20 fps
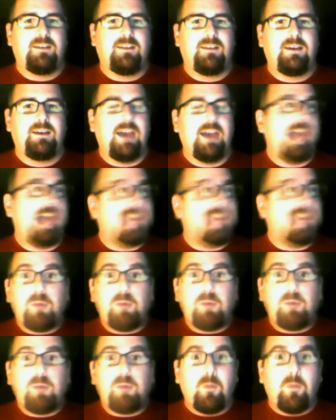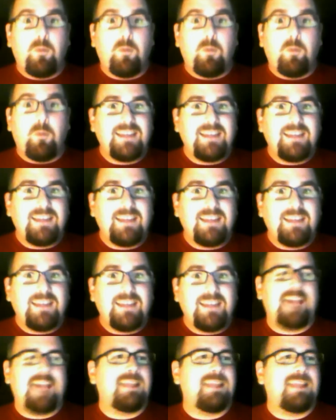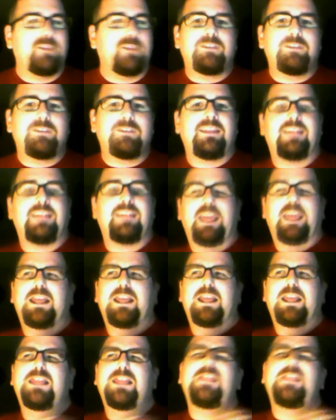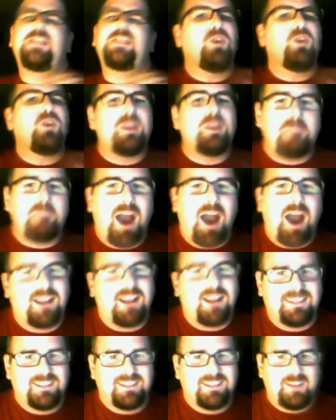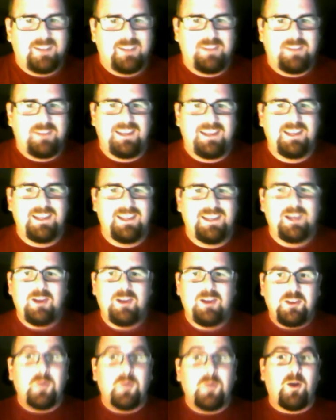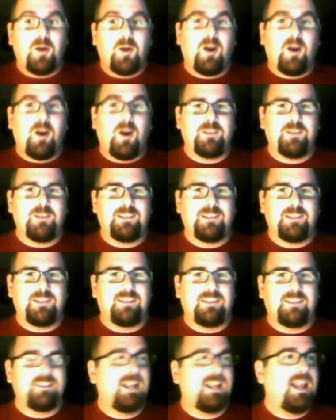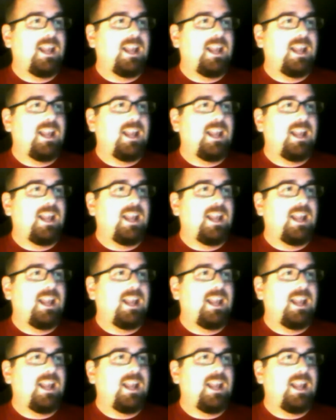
And they will make it, and then they'll send like 30 boxes of it to our offices.